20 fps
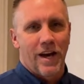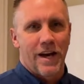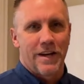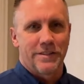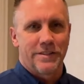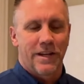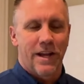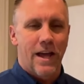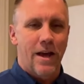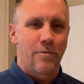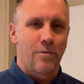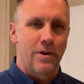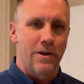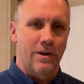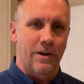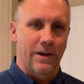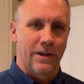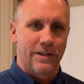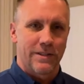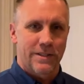Today we
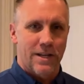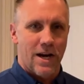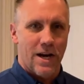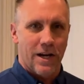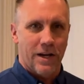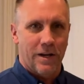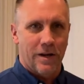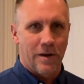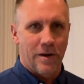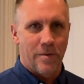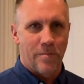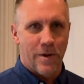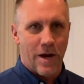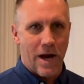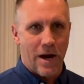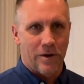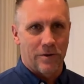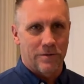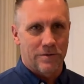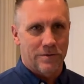are going to talk
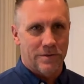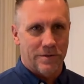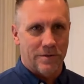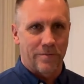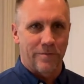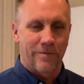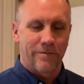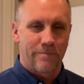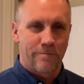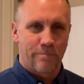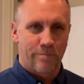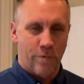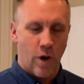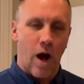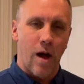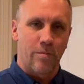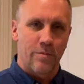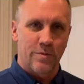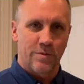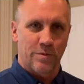about some
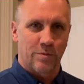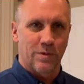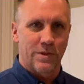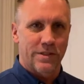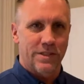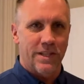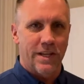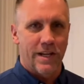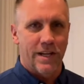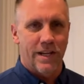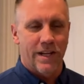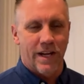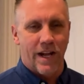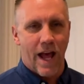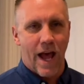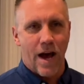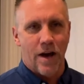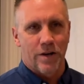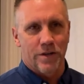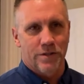problems we're seeing in
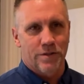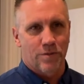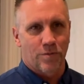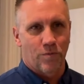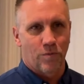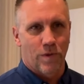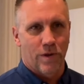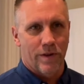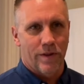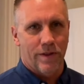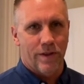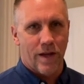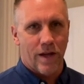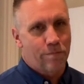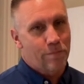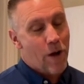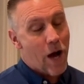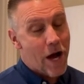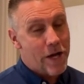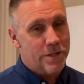a house with
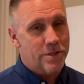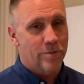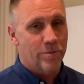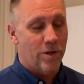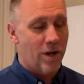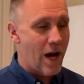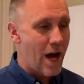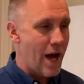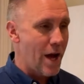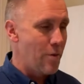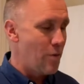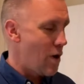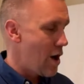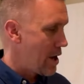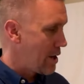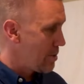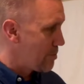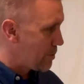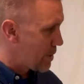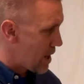possible high
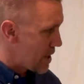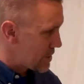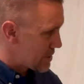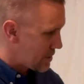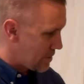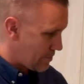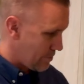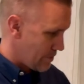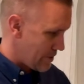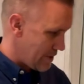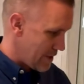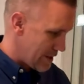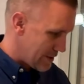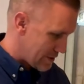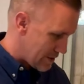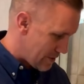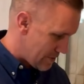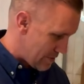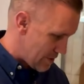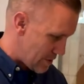water pressure. When they
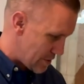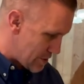turn their